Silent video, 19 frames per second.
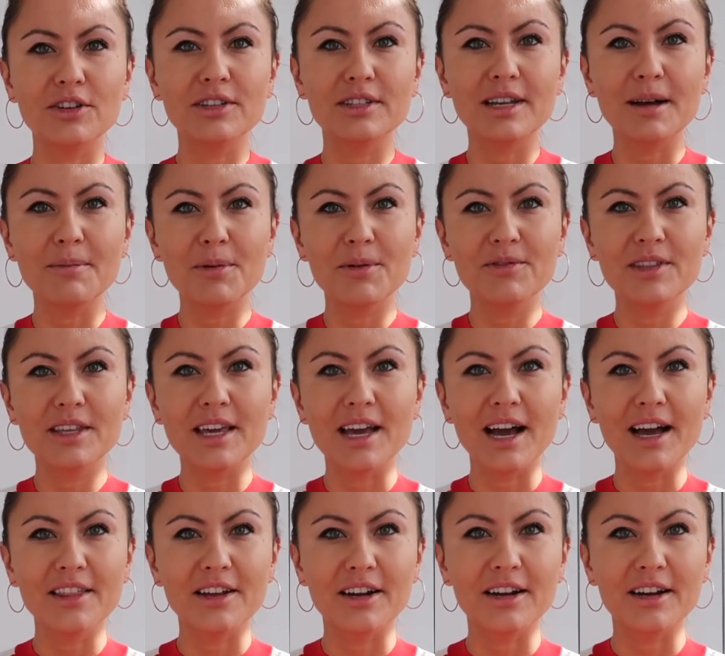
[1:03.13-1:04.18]
on top of the
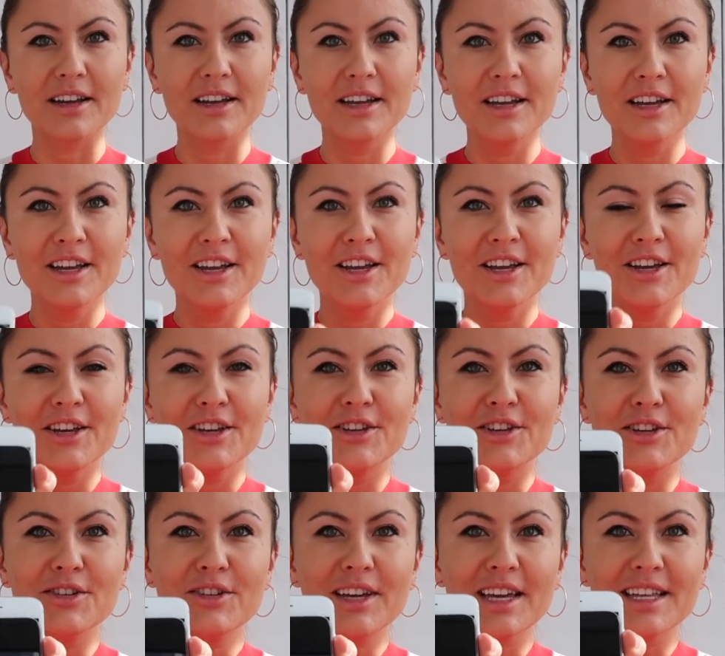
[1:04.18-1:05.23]
other,
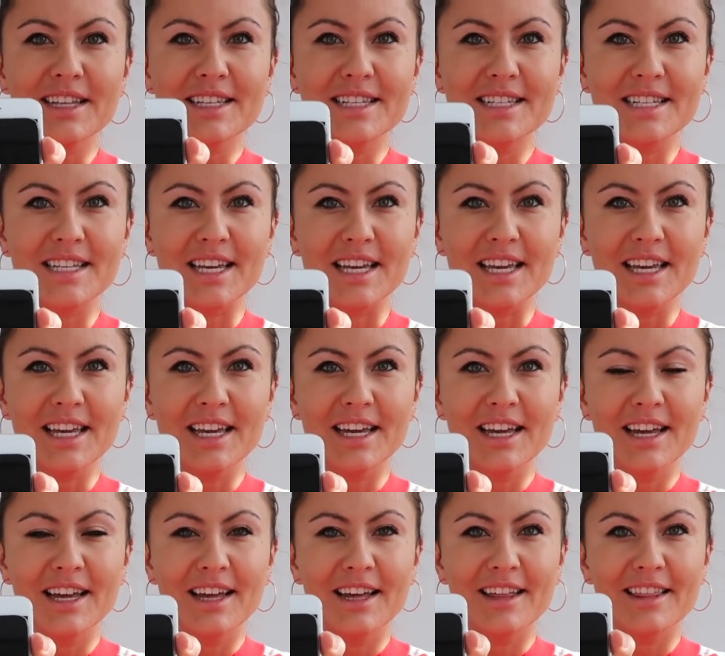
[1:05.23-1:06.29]
you can see
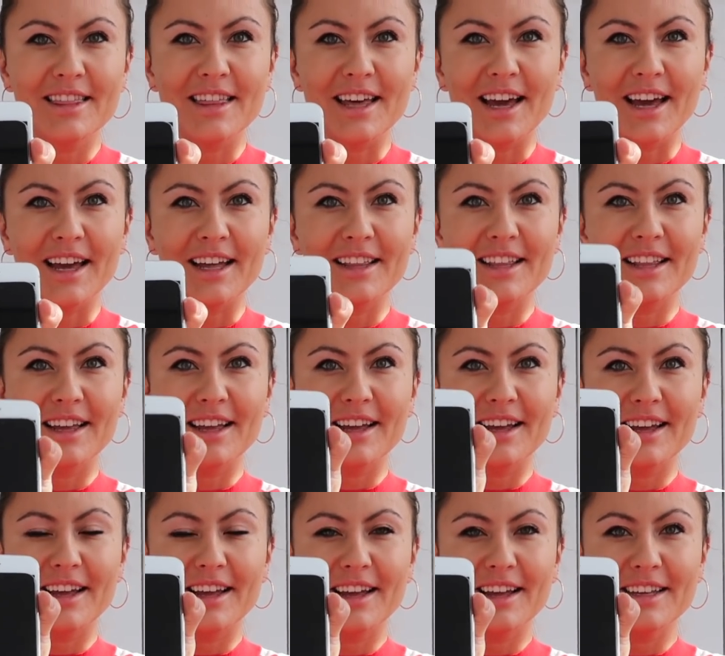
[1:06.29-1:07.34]
that,
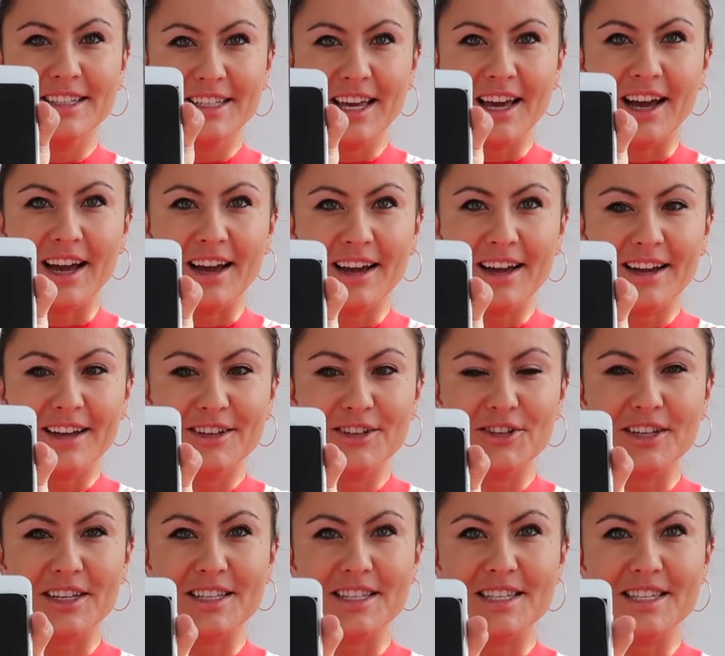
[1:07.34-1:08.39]
yeah, you
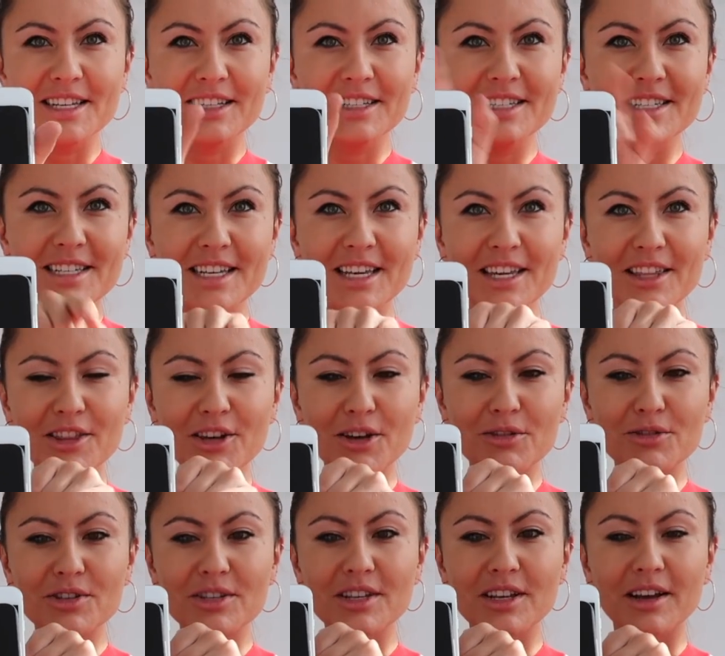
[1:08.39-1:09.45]
can still see
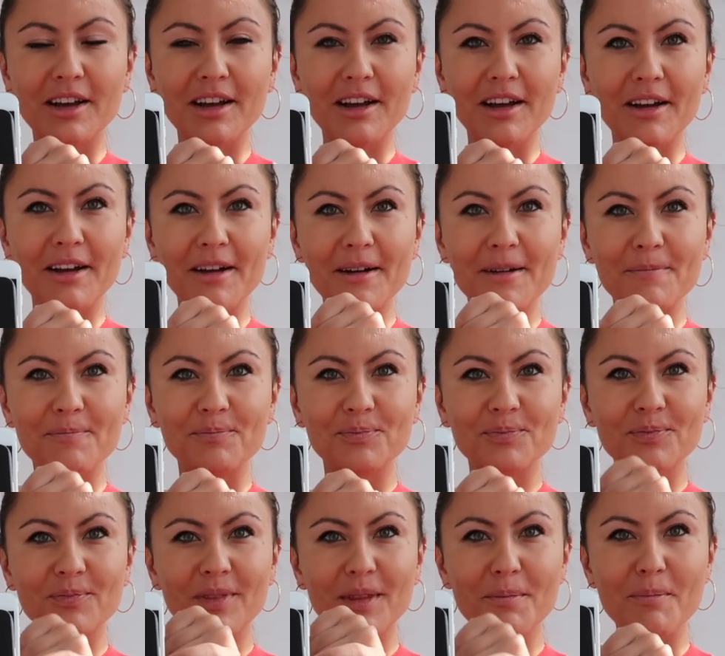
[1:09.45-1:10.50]
those
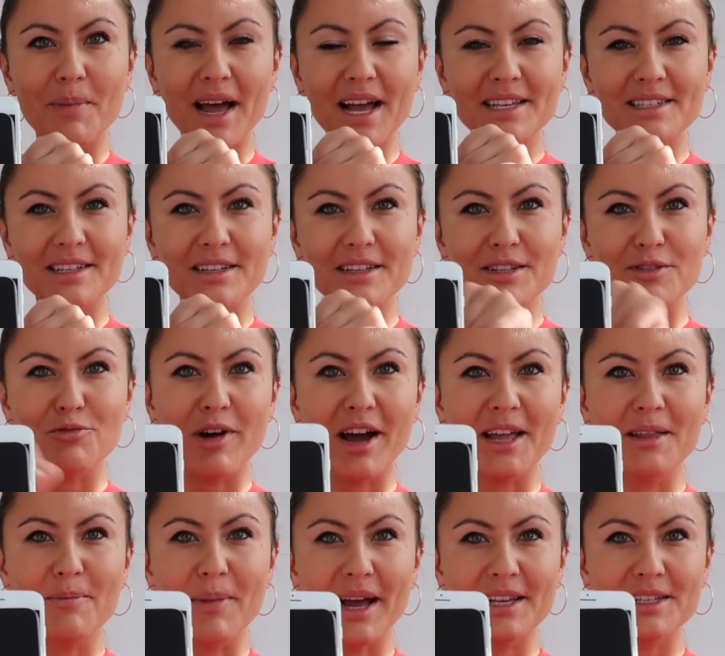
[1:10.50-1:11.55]
bezels,
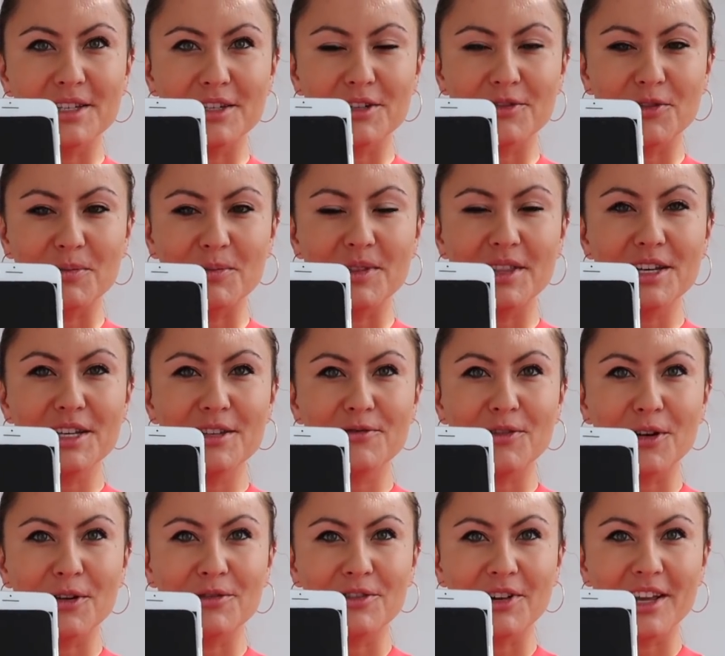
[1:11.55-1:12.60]
white bezels from this
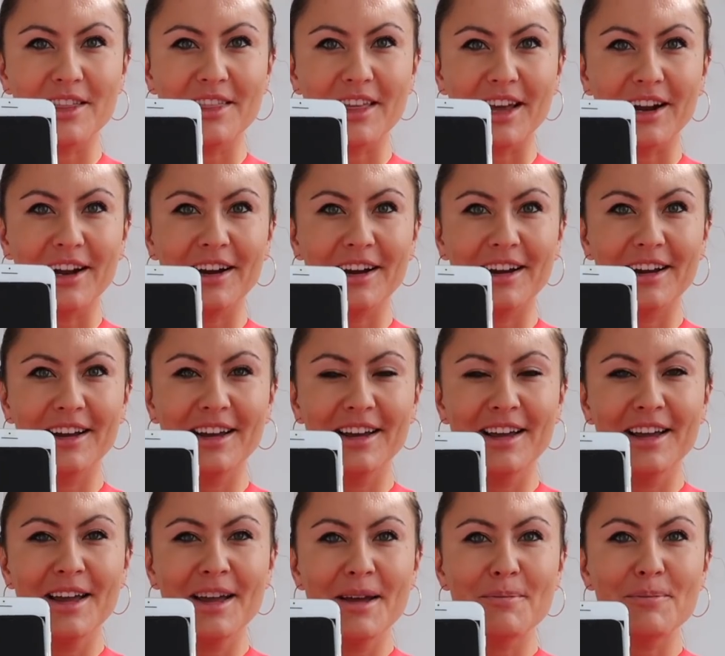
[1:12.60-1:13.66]
phone right there.
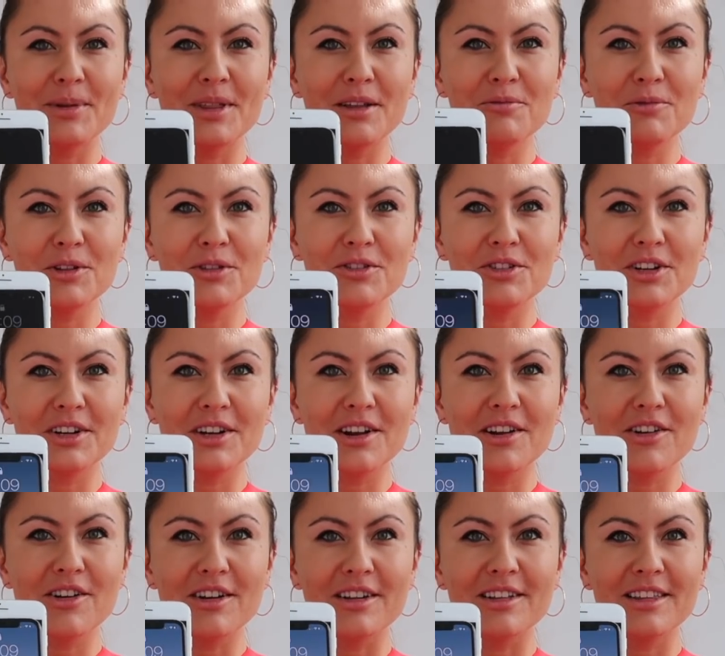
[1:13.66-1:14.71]
But then when you turn
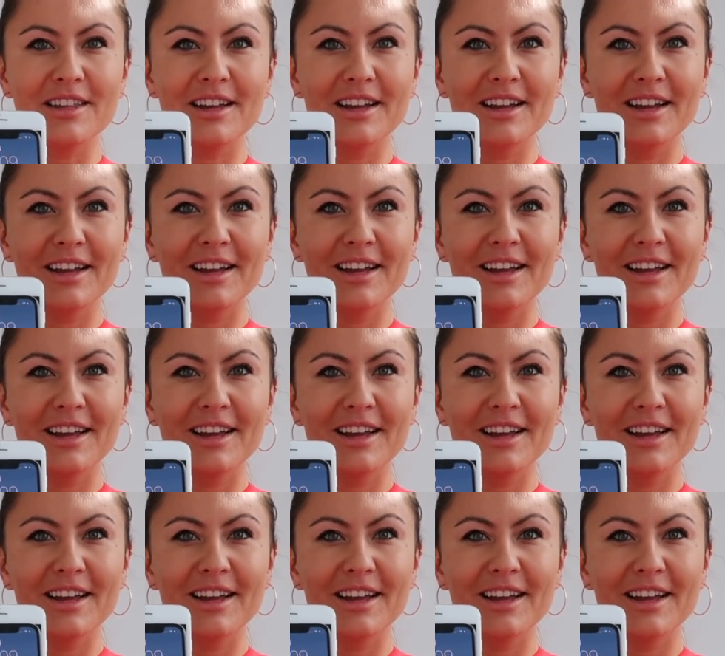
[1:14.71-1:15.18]
it on,